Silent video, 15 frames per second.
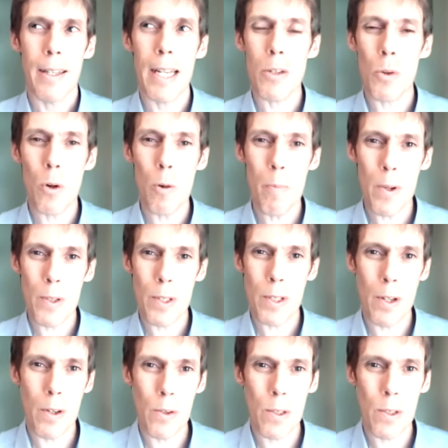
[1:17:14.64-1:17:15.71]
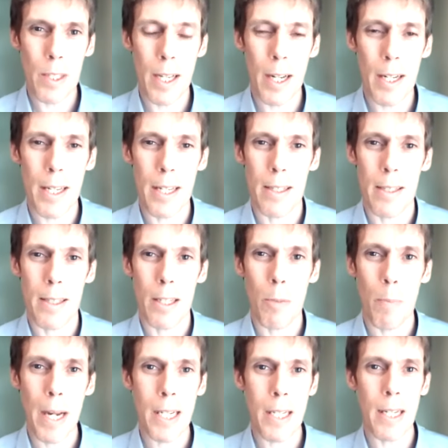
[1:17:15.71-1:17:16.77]
there's almost no studies,
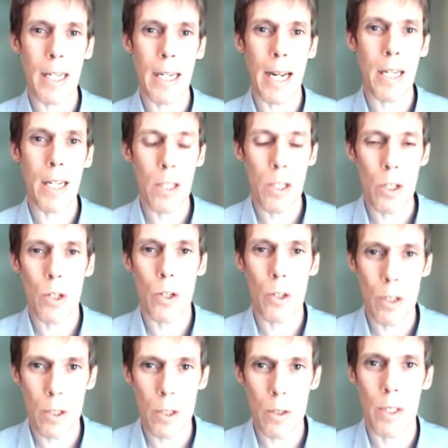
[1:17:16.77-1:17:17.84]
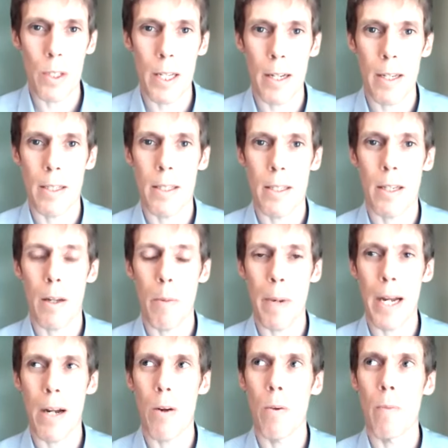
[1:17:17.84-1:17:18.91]
especially institutional studies,
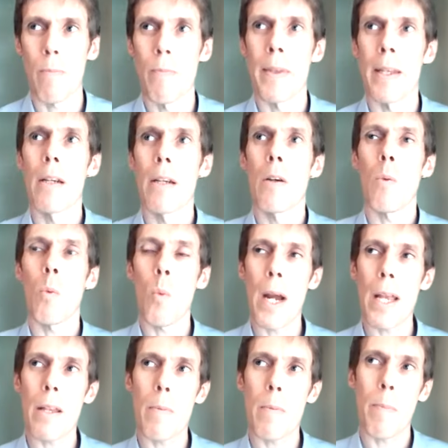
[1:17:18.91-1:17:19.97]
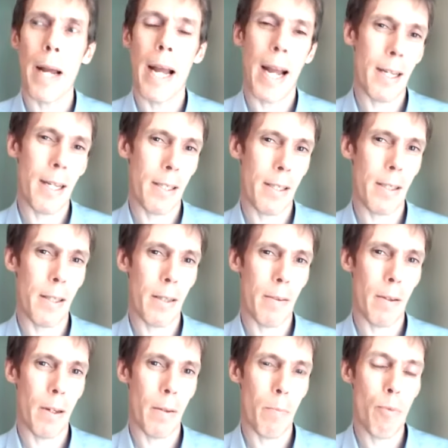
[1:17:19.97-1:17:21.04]
about whether past
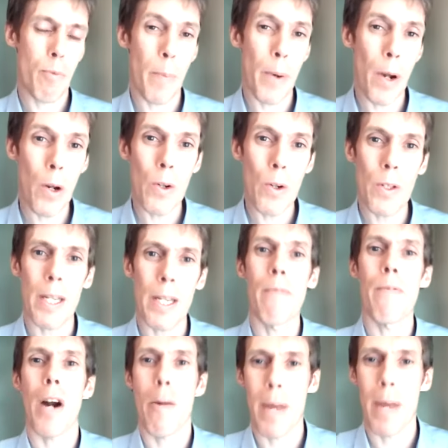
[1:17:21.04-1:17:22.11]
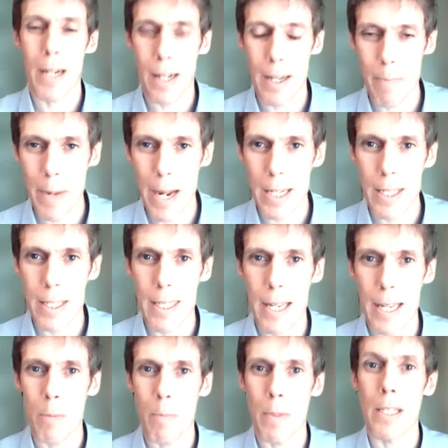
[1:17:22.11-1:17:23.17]
proposed environmental impact
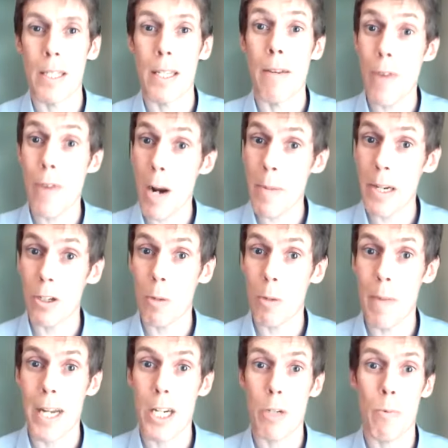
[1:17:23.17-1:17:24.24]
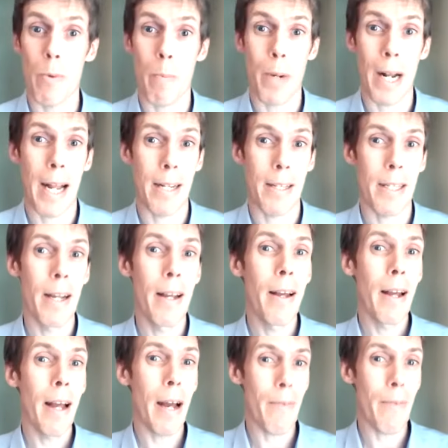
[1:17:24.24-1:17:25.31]
assessments and environmental management plans
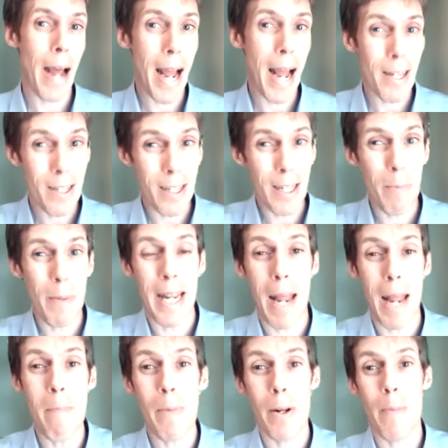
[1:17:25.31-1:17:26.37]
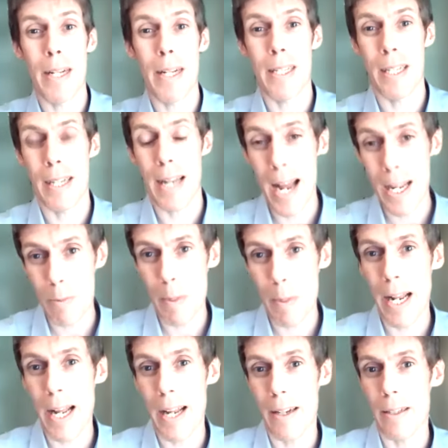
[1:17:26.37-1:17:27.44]
have actually been implemented as
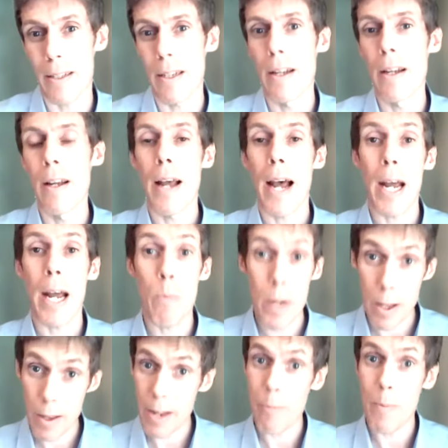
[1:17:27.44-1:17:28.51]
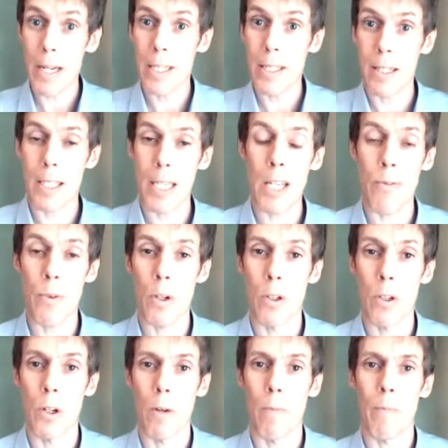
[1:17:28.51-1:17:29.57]
planned and whether they've been successful
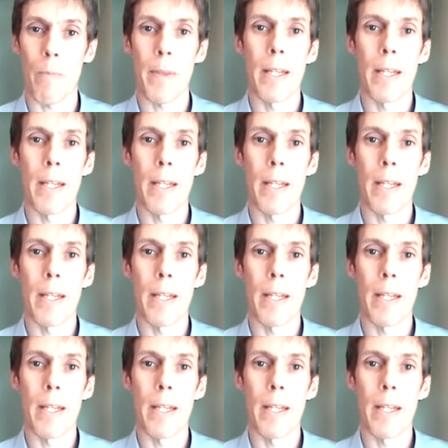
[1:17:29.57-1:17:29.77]
or not.